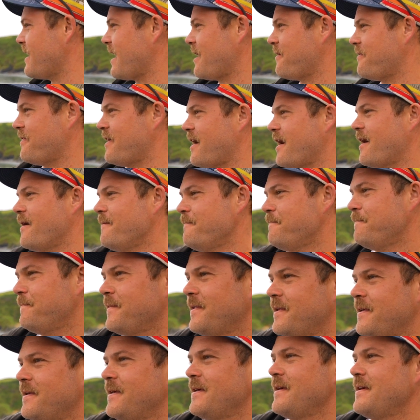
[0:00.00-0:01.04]
down there.
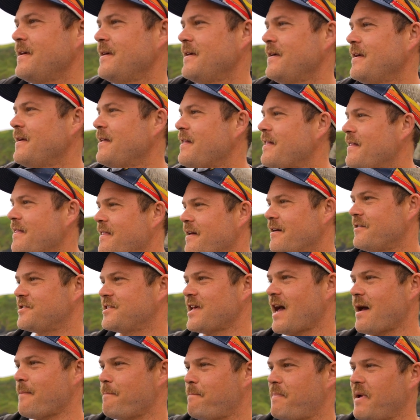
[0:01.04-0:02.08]

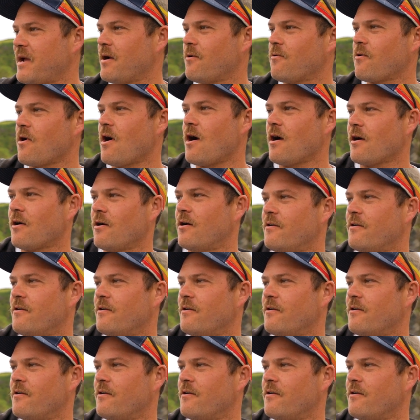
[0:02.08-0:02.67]
There's that big rock